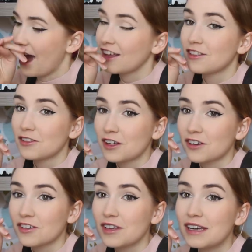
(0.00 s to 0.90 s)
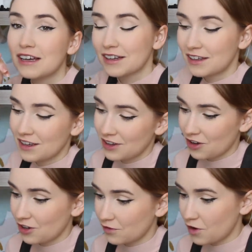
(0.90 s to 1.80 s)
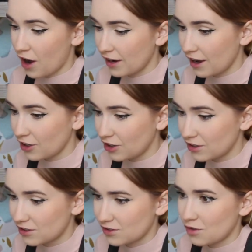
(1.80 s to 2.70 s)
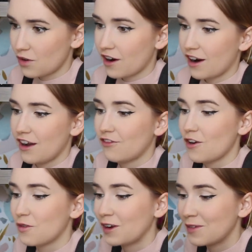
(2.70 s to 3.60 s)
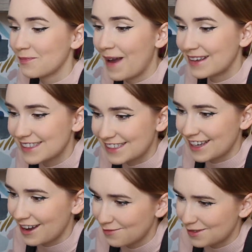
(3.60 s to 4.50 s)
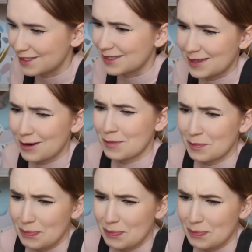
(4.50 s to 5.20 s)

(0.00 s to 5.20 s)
I literally could have got a good score if I wouldn't have messed up so